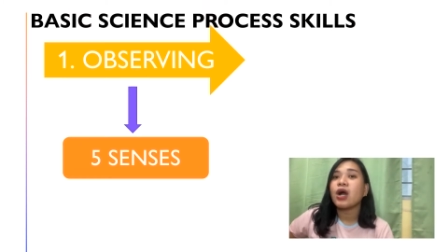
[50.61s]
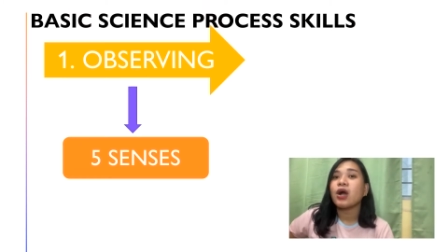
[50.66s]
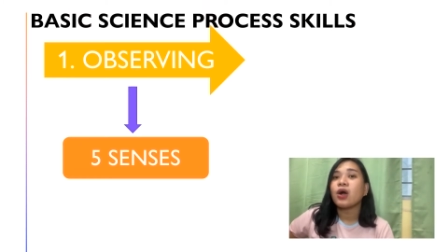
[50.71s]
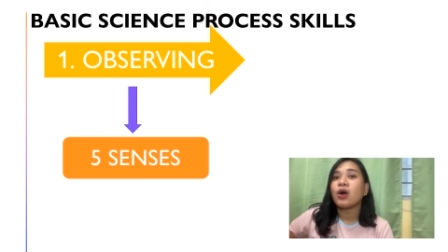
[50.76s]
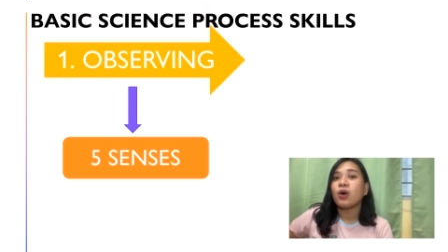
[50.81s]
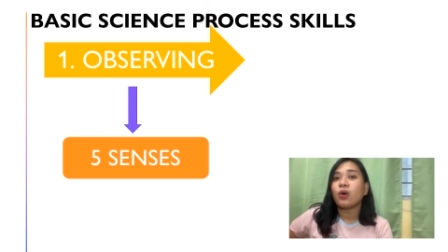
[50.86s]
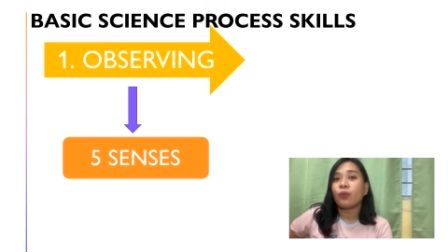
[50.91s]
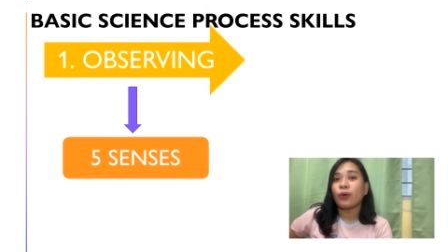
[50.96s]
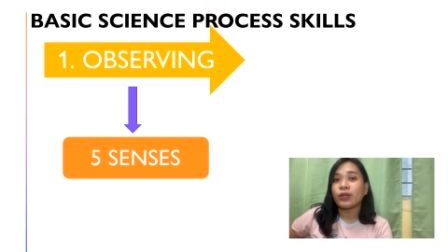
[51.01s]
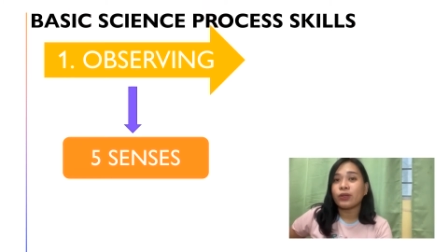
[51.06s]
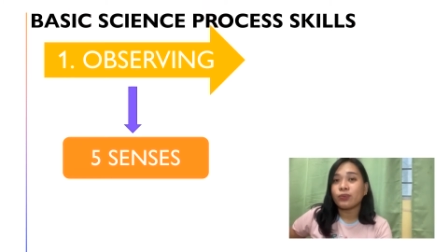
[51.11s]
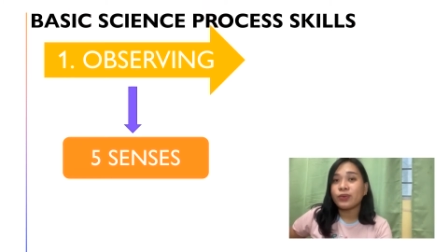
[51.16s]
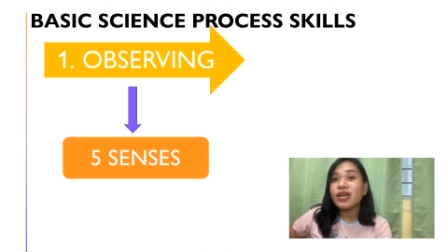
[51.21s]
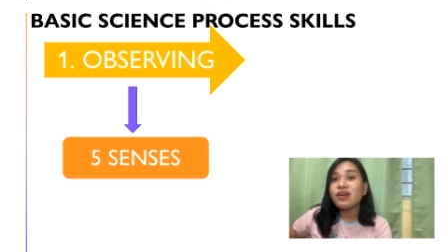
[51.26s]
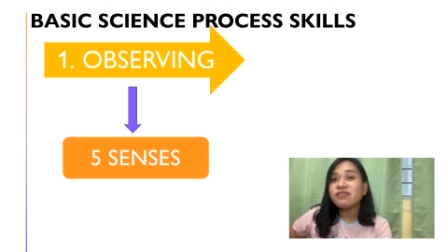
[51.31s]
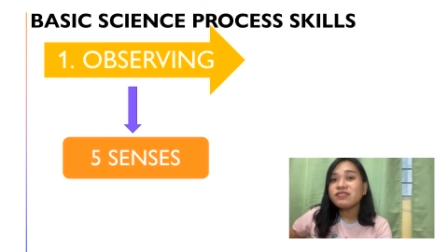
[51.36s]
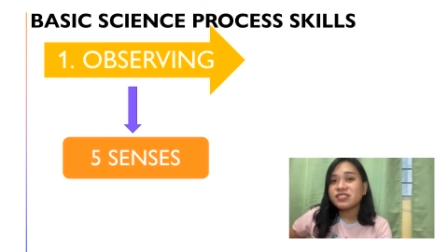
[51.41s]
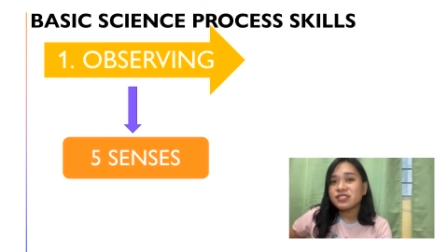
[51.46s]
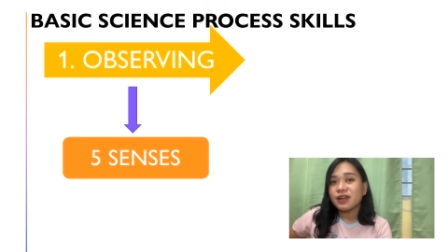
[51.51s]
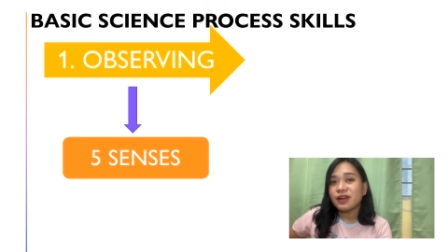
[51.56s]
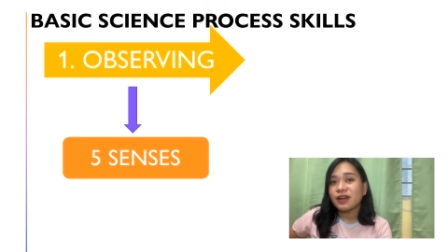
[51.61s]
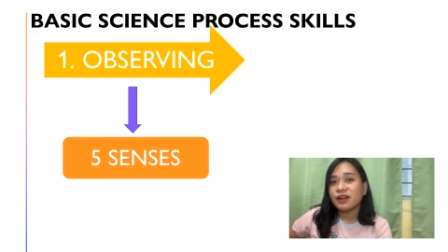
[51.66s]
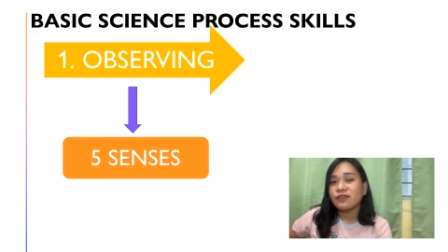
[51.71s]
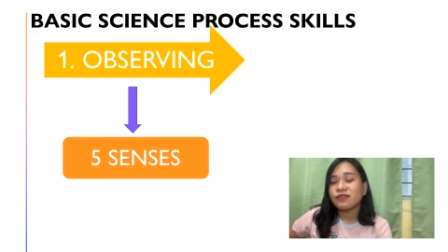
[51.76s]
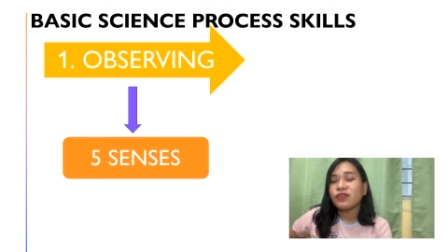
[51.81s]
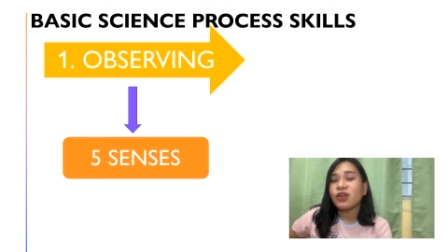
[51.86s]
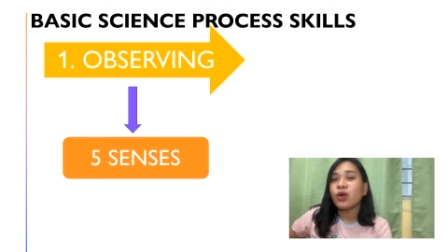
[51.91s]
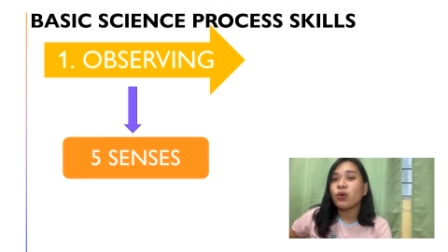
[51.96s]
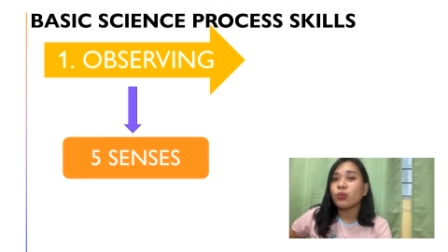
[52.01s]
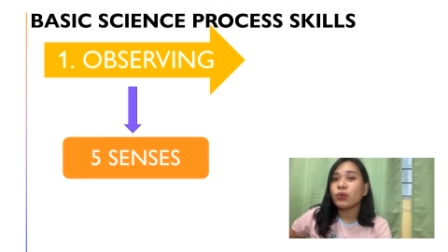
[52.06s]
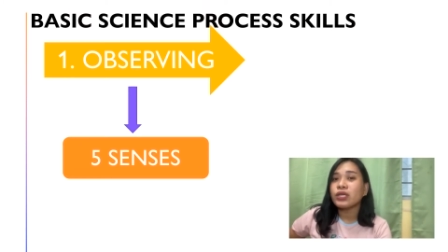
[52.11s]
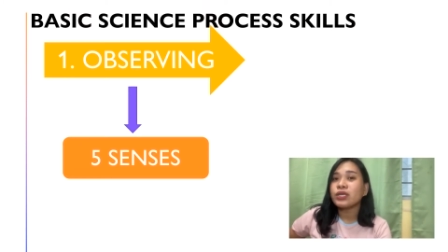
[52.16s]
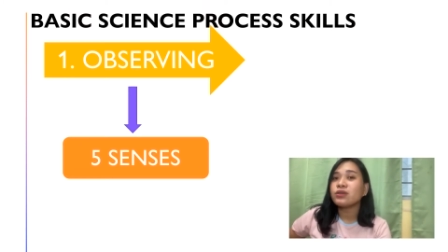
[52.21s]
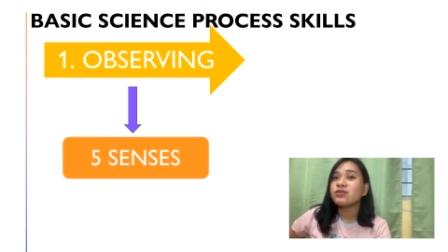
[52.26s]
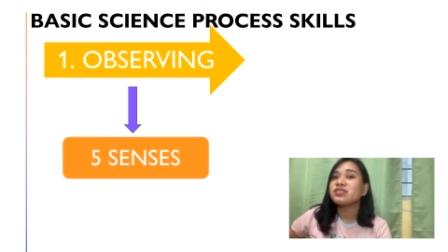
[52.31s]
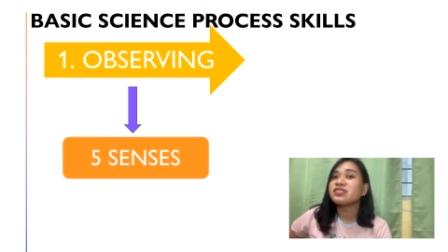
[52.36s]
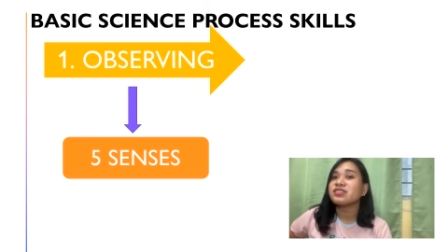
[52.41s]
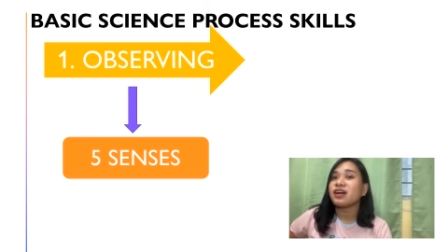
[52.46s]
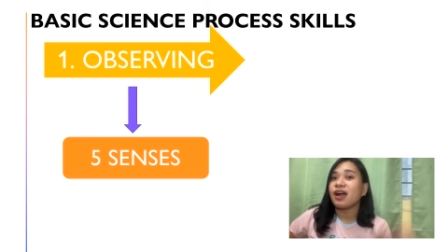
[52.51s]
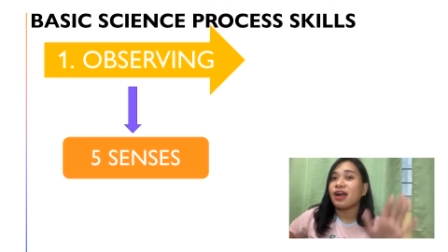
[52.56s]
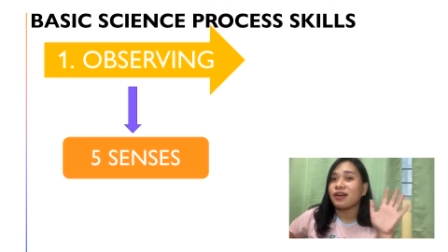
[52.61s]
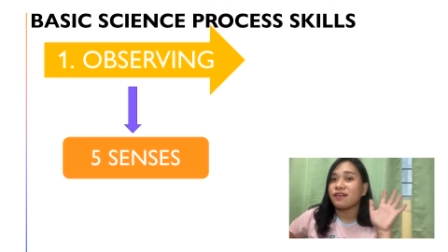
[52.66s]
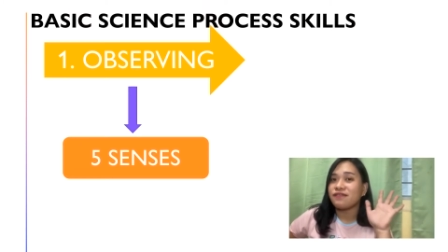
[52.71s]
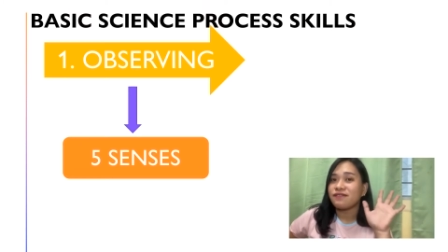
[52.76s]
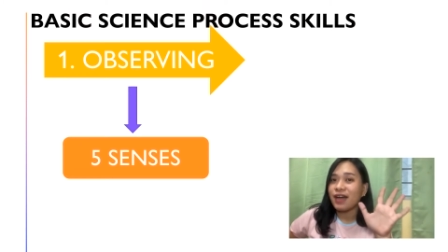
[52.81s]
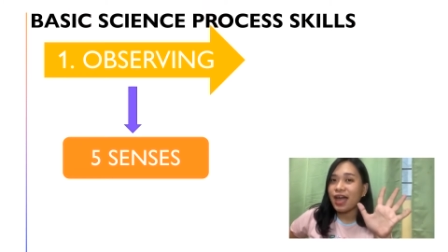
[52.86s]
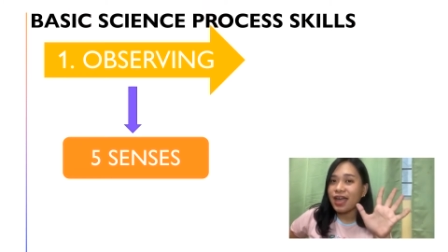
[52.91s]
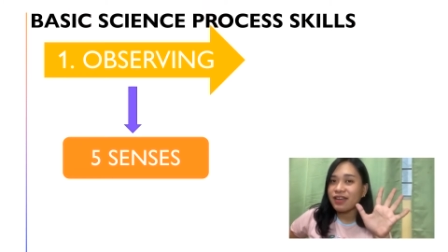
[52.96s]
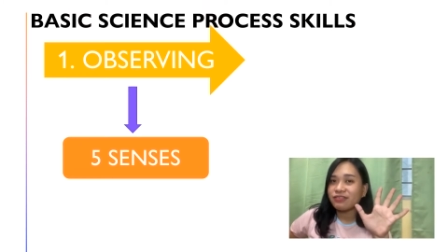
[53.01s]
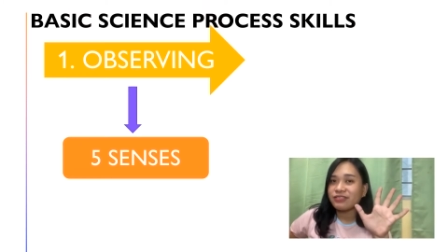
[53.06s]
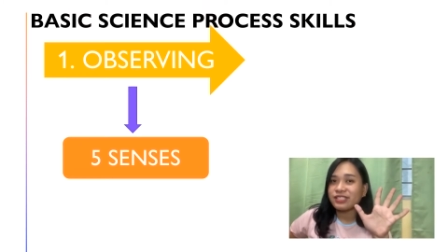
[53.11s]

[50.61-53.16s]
When we observe, we use our 5